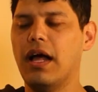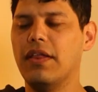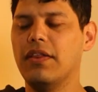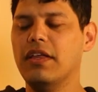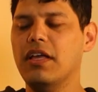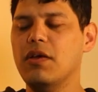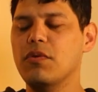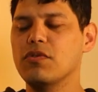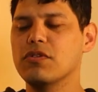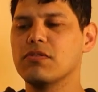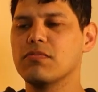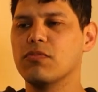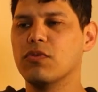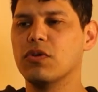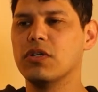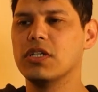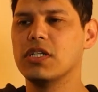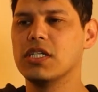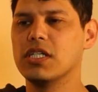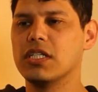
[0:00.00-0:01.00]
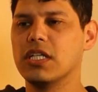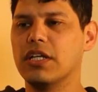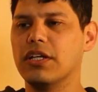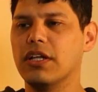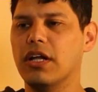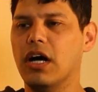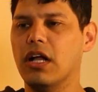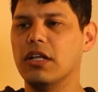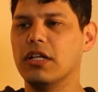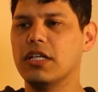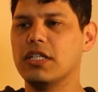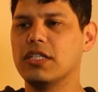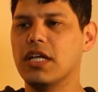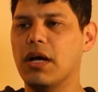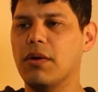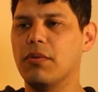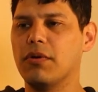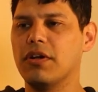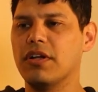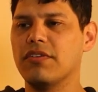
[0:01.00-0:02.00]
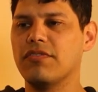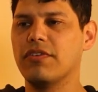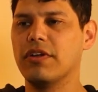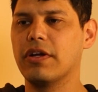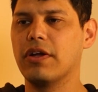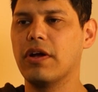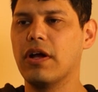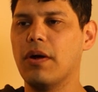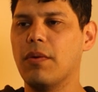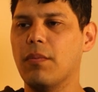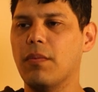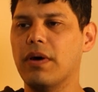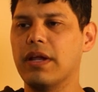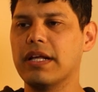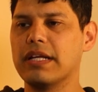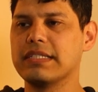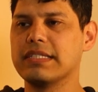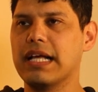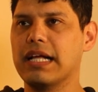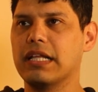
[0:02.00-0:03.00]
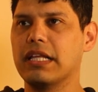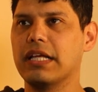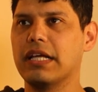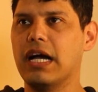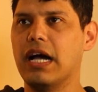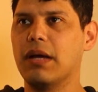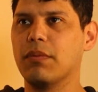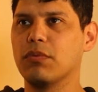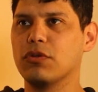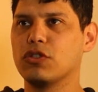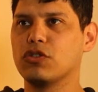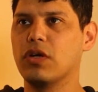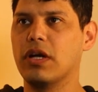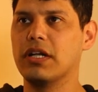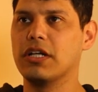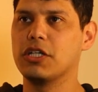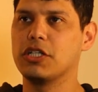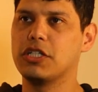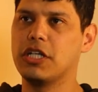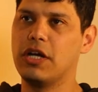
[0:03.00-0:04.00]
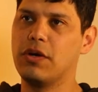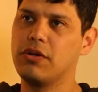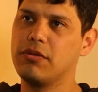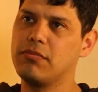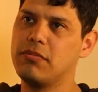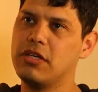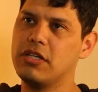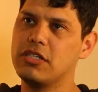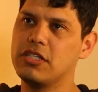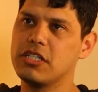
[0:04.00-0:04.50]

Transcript: I think it was more just in knowledge. I wanted to figure out what exactly God was trying to share with me,